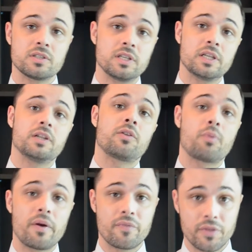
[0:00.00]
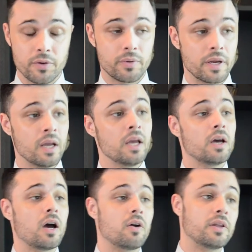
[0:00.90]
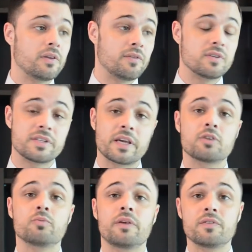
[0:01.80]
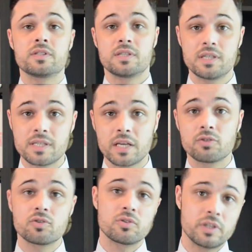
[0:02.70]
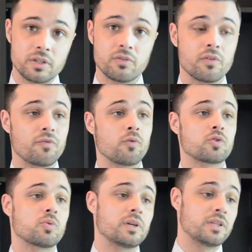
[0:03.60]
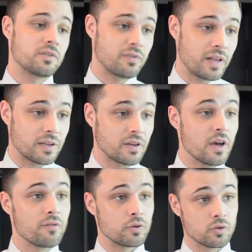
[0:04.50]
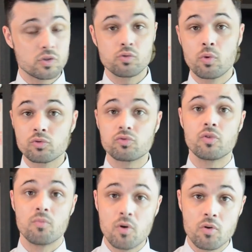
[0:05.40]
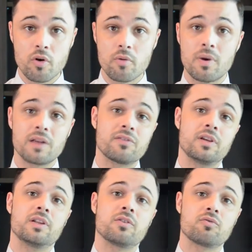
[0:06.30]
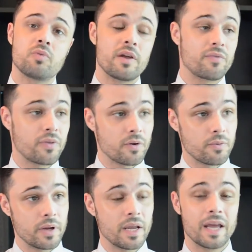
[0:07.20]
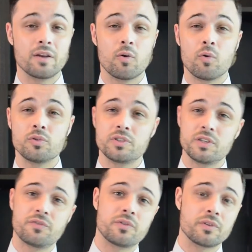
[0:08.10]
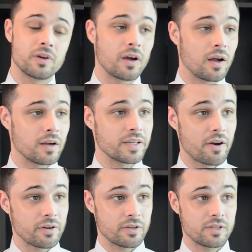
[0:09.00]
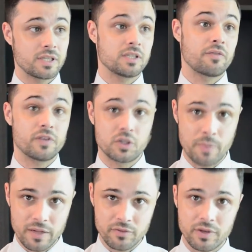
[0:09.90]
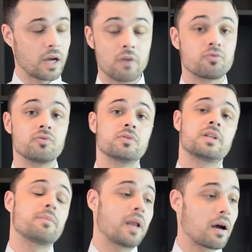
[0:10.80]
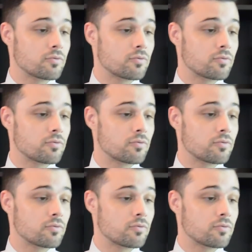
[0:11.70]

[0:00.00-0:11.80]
in Elliott wave theory, if the second wave is a zigzag, usually the fourth one is a flat. For those who want to know more about Elliott wave theory and all the different characteristics of each pattern, how to use them and how